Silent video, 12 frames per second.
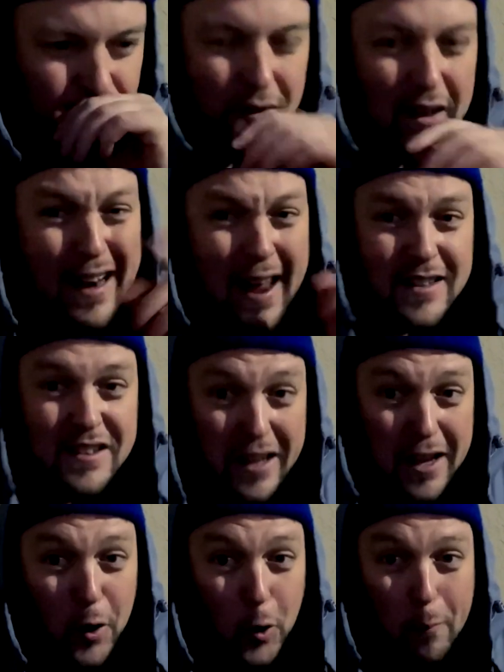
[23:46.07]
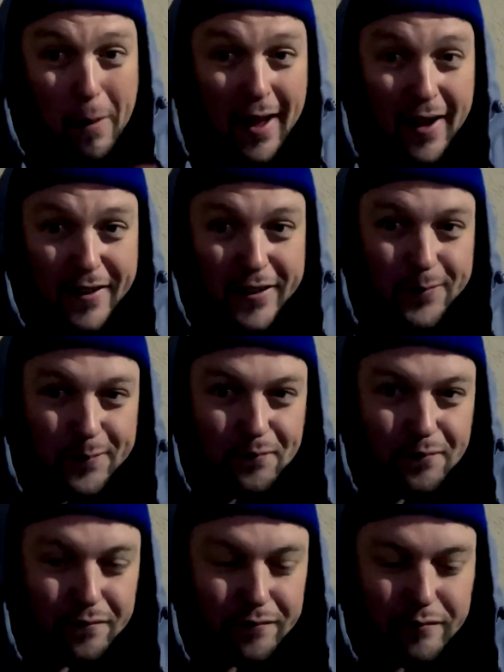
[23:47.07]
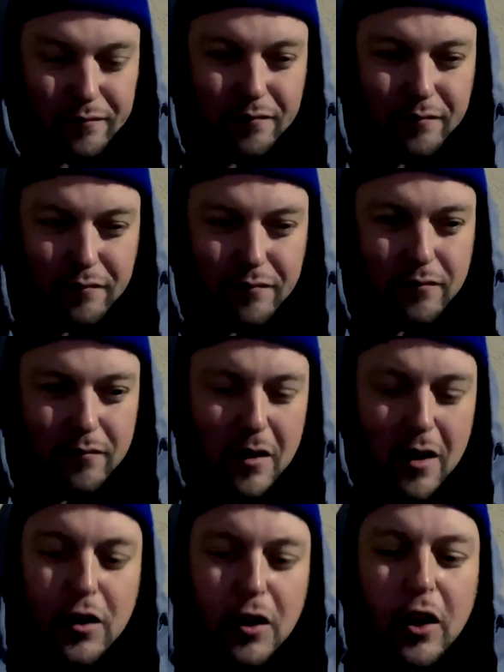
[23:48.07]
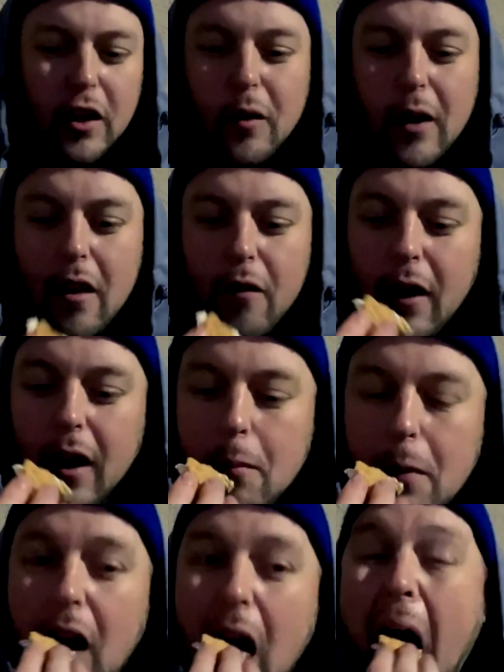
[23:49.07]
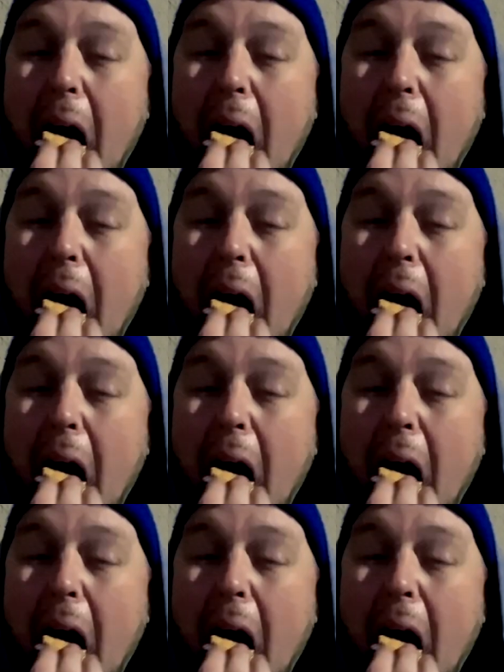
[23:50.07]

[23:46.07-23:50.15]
Next day, I go back to look around the fire pit.